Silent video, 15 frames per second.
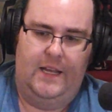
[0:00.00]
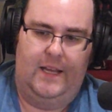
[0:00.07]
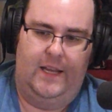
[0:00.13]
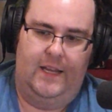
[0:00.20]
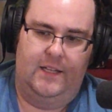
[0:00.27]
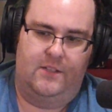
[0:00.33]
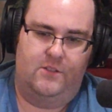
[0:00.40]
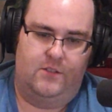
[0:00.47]

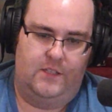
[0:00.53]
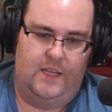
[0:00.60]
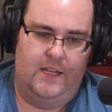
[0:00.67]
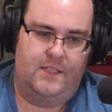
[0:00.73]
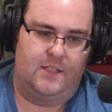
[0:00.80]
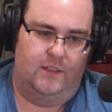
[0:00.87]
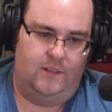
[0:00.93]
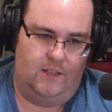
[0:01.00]
it's
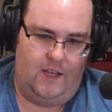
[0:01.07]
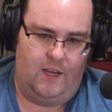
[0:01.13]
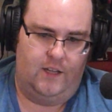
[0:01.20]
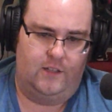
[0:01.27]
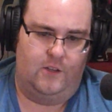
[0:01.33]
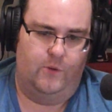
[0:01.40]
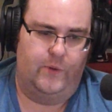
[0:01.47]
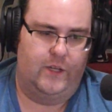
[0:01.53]
a
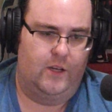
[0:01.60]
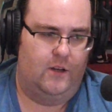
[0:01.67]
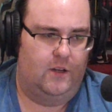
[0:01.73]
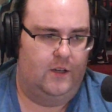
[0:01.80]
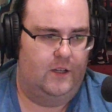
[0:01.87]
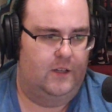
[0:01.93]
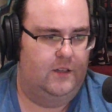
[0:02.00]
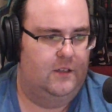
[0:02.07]
lot going
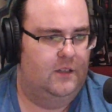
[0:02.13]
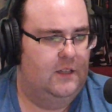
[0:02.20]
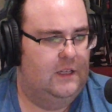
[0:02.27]
on.